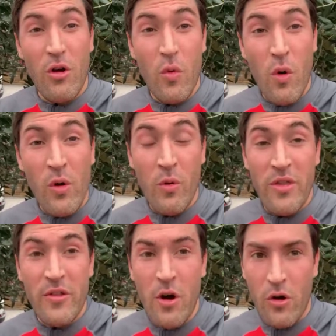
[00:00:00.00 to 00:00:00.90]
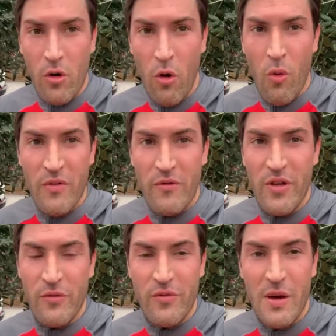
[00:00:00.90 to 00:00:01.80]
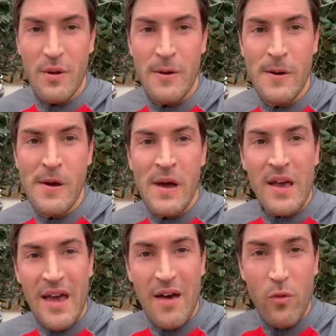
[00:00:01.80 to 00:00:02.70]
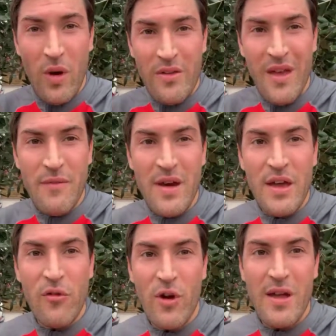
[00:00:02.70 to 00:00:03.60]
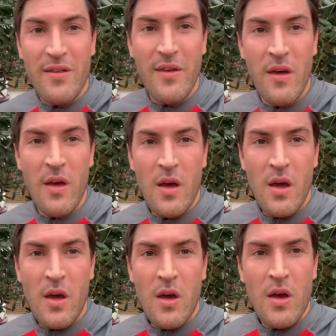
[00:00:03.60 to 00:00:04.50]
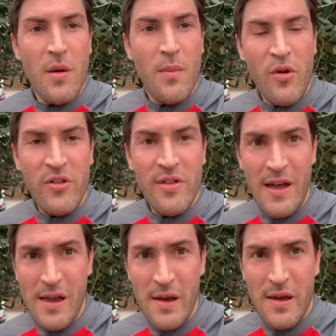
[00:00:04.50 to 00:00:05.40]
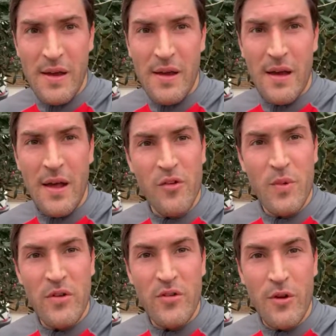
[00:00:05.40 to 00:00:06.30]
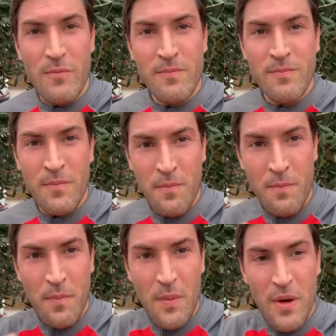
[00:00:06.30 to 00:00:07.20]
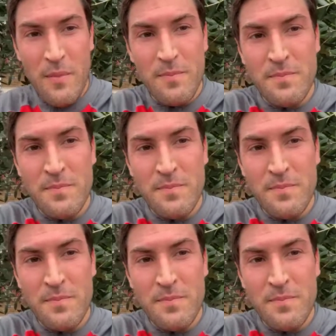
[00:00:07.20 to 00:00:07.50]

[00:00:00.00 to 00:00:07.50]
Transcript: long walk with a dog or with your friends and family. Okay, otherwise, have a great Boxing Day, and I'll speak to you soon. Bye-bye.